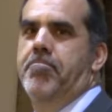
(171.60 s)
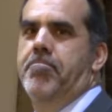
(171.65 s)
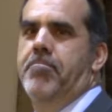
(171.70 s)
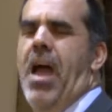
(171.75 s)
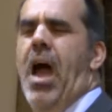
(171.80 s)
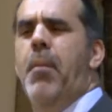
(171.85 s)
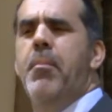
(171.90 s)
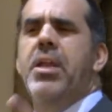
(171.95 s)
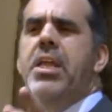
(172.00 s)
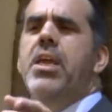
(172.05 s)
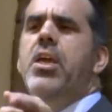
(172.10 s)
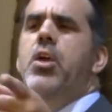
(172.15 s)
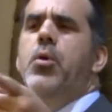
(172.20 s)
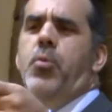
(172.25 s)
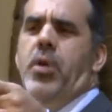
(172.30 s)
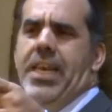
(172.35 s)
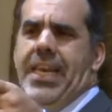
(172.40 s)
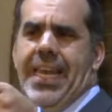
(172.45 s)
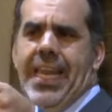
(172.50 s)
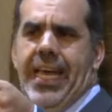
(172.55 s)
How many here
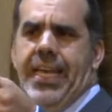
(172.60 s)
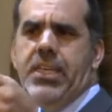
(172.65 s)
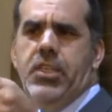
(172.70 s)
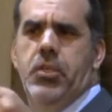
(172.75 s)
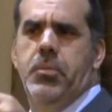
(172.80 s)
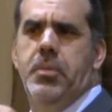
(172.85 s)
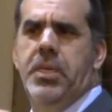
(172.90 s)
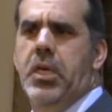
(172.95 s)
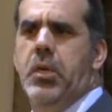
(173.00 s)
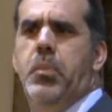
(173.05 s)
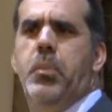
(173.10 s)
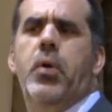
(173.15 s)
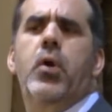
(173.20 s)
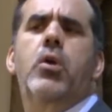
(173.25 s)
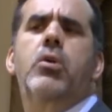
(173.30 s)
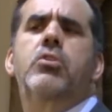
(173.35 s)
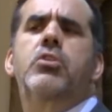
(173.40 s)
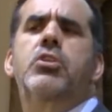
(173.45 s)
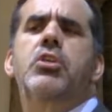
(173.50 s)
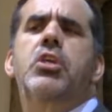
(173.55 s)
would like to be
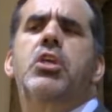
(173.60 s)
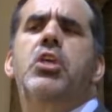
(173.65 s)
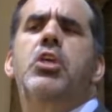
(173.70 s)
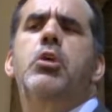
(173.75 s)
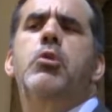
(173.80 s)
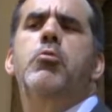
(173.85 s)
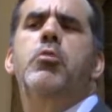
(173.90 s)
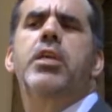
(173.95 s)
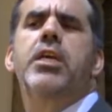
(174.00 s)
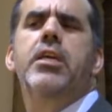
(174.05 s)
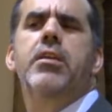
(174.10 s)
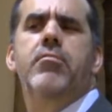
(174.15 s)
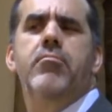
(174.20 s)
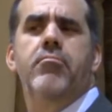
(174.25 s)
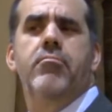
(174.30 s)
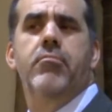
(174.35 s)
persecuted?